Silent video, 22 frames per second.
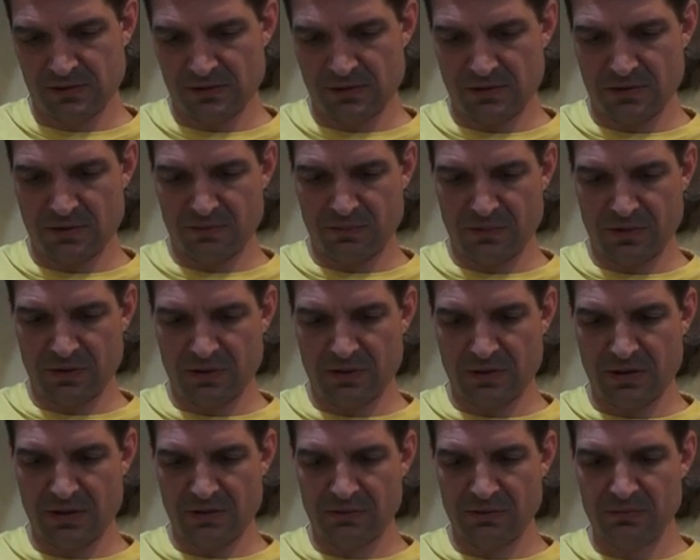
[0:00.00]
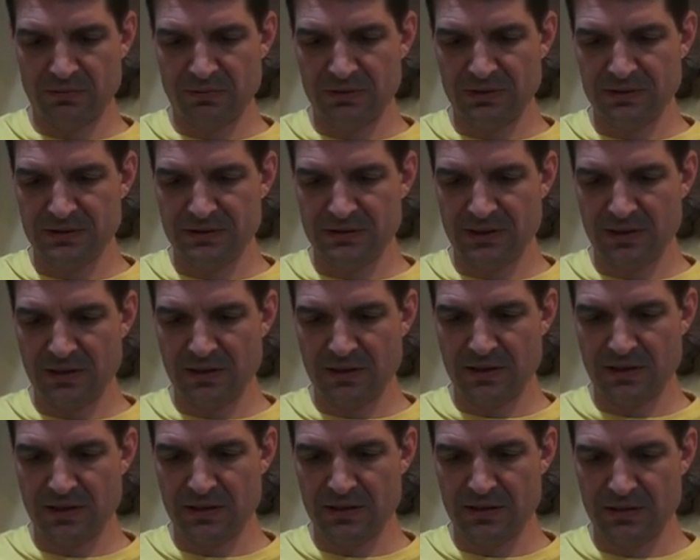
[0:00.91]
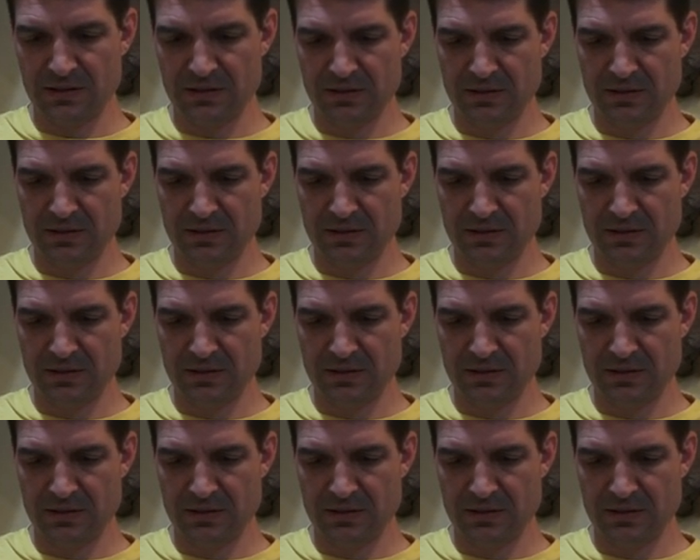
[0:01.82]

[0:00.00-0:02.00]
I'll probably have to reset that.